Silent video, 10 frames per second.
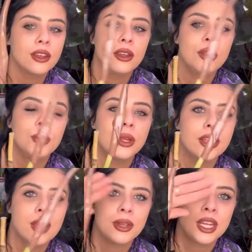new one
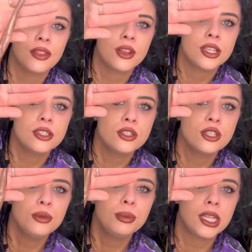coming in. There is
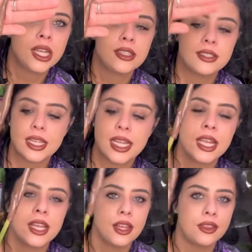two plants
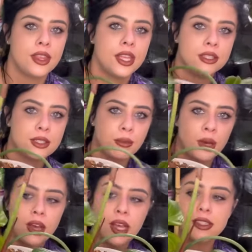in this
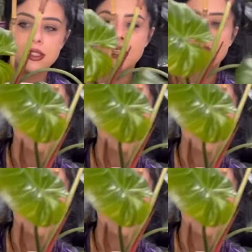pot.